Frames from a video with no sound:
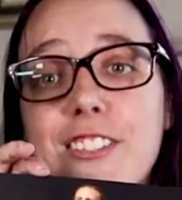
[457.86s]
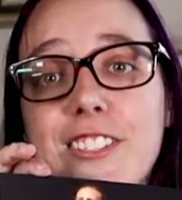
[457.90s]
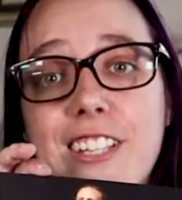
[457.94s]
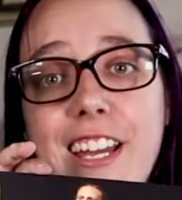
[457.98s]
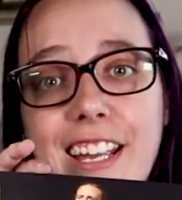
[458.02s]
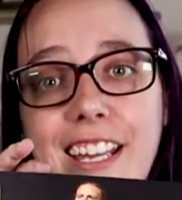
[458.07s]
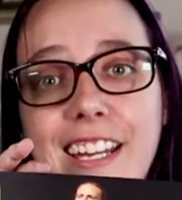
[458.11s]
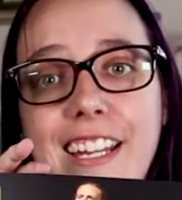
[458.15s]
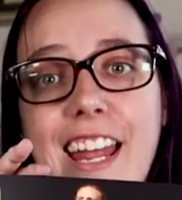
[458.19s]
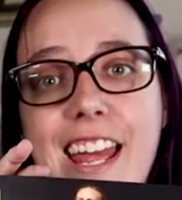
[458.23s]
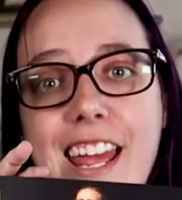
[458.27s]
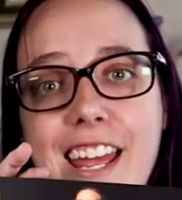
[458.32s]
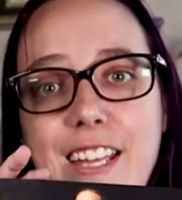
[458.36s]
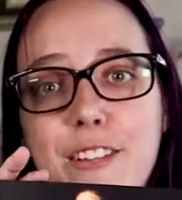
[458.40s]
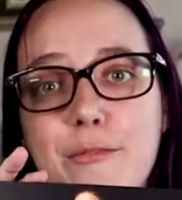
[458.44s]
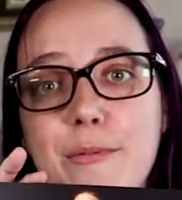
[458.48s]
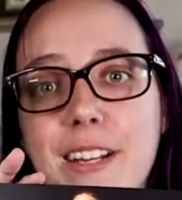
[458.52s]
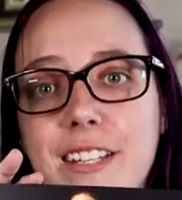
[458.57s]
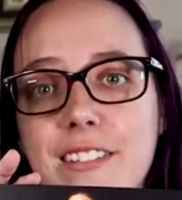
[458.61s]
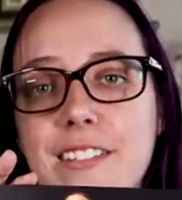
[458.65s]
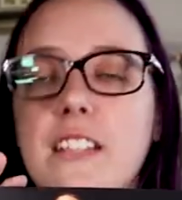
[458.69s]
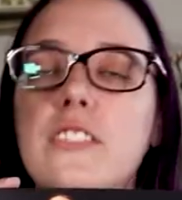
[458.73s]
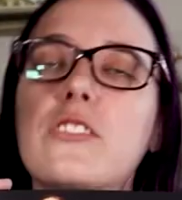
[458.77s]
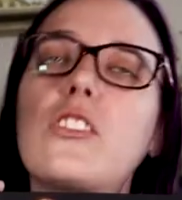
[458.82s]
Our second
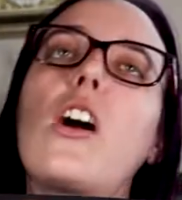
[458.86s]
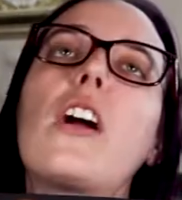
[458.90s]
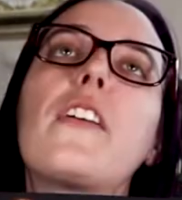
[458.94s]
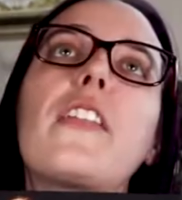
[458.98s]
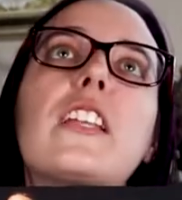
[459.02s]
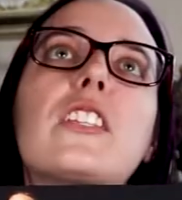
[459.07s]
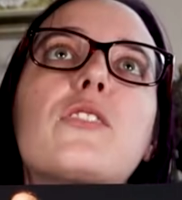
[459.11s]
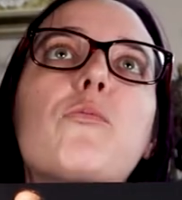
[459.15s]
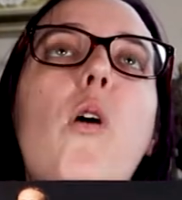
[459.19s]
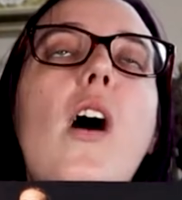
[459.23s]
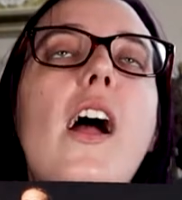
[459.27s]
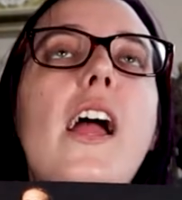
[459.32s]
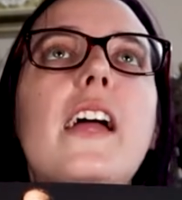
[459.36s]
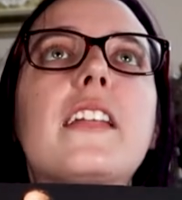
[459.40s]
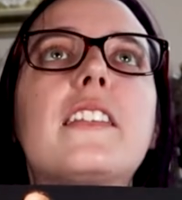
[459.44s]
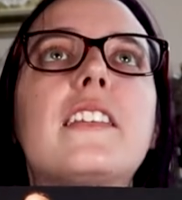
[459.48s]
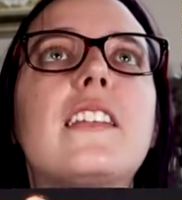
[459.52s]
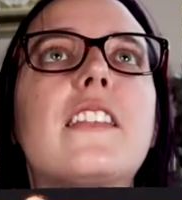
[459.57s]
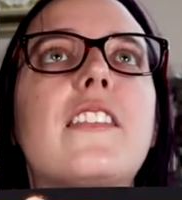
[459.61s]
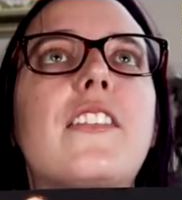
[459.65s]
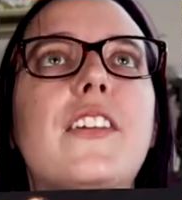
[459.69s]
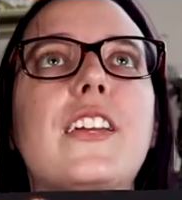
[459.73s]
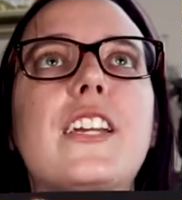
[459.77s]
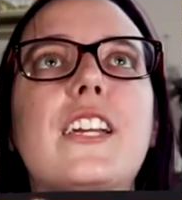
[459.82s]
Hangman. Sorry, that's why I
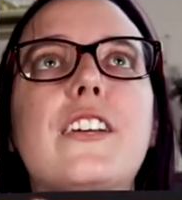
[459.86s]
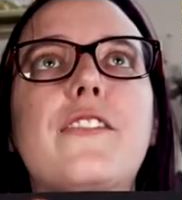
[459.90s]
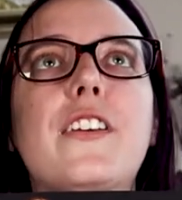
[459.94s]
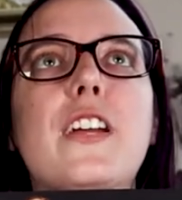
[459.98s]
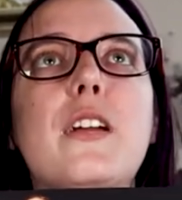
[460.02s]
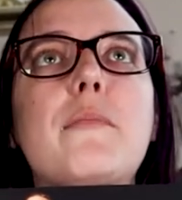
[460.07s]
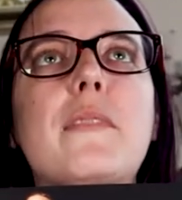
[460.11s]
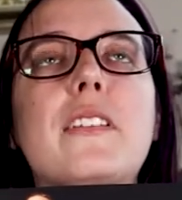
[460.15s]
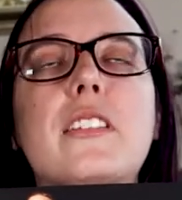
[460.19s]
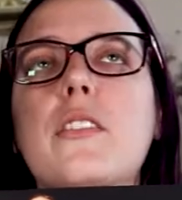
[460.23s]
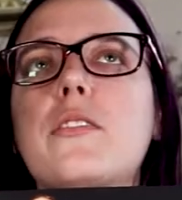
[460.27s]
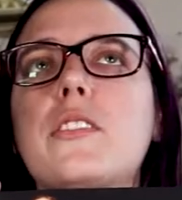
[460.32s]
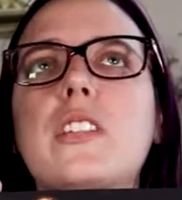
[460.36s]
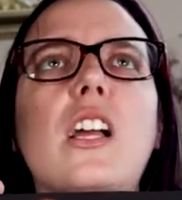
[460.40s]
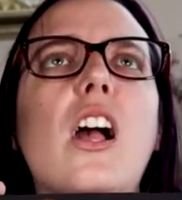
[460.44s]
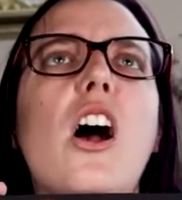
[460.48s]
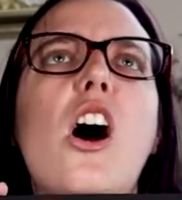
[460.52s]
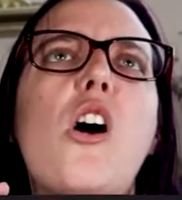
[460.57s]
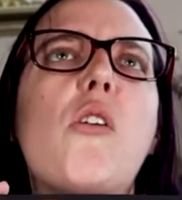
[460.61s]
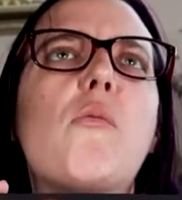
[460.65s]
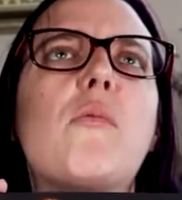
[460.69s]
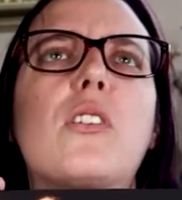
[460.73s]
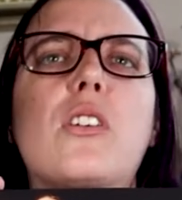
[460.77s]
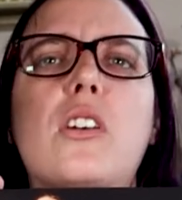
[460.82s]
didn't think of him, because I was like,
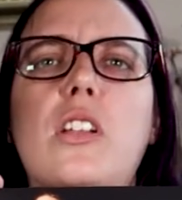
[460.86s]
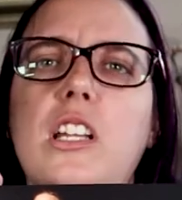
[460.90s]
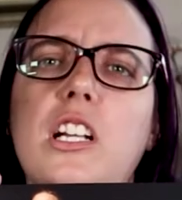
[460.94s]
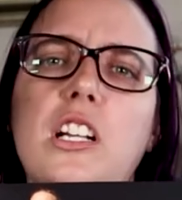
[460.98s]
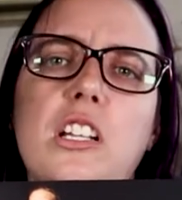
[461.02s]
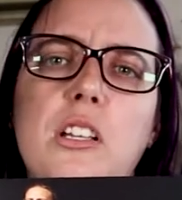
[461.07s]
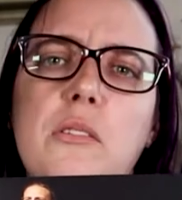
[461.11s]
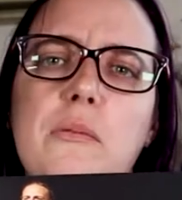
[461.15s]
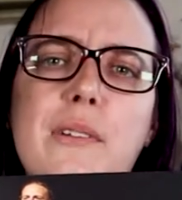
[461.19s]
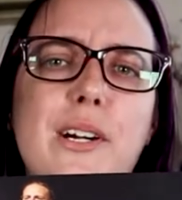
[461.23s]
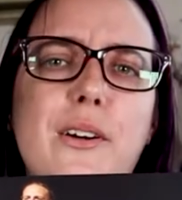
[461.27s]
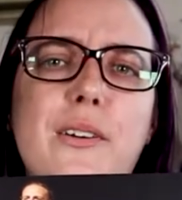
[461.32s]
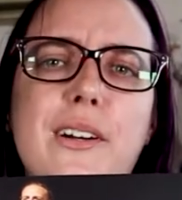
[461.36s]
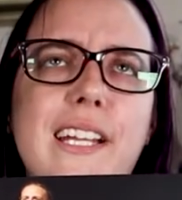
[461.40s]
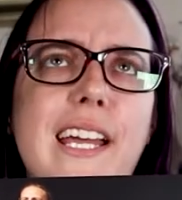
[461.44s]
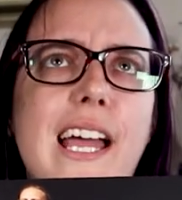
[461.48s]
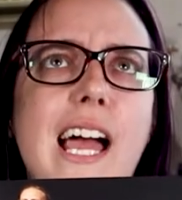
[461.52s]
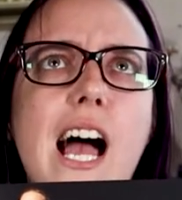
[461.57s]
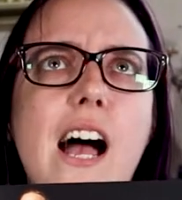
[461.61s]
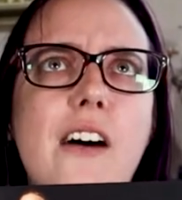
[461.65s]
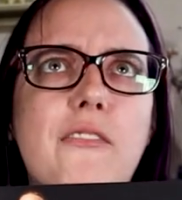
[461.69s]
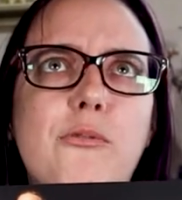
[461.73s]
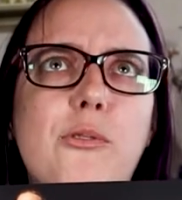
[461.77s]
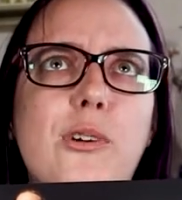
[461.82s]
oh, well, clearly we already
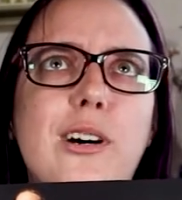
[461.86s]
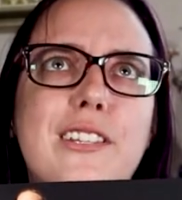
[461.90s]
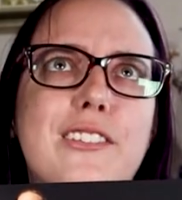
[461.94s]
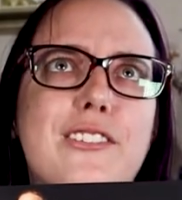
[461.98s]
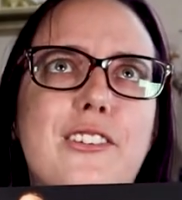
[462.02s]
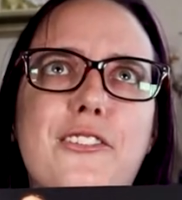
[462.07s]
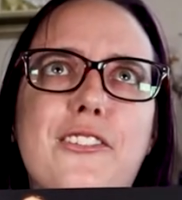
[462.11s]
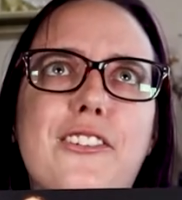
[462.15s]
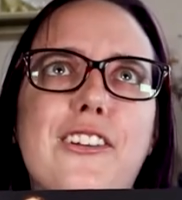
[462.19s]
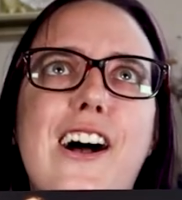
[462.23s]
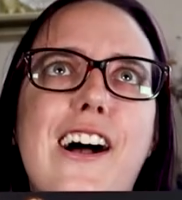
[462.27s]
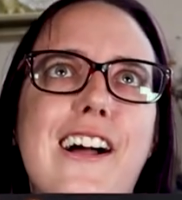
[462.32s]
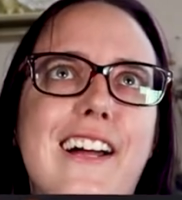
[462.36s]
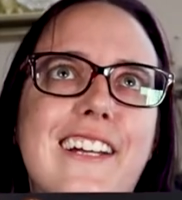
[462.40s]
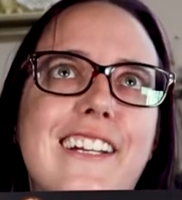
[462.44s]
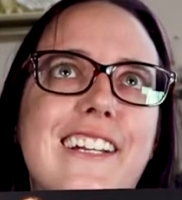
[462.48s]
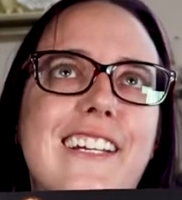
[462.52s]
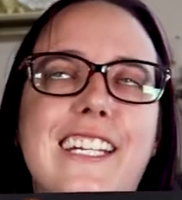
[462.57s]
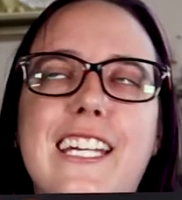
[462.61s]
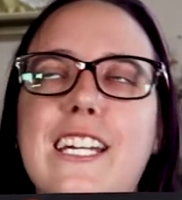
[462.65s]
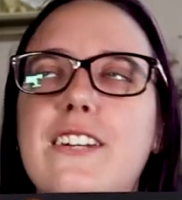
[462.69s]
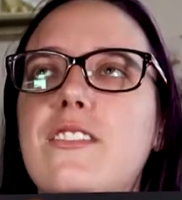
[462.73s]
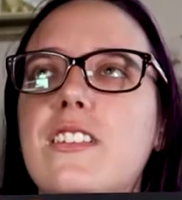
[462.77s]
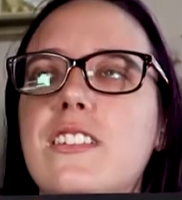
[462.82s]
have one, so they're not
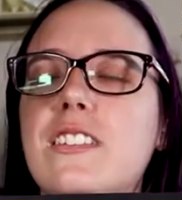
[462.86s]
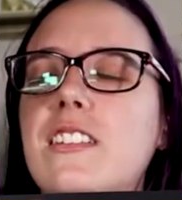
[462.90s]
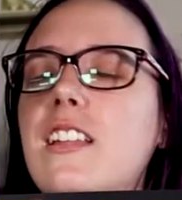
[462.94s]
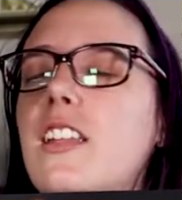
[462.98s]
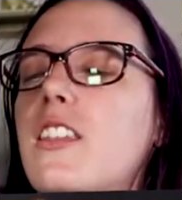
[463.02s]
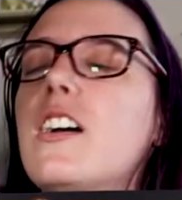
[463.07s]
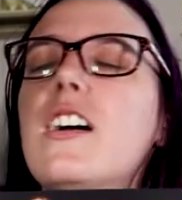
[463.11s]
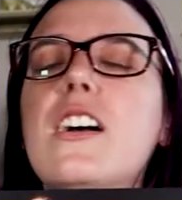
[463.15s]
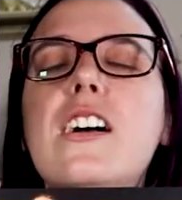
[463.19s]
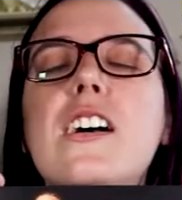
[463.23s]
going to give us another.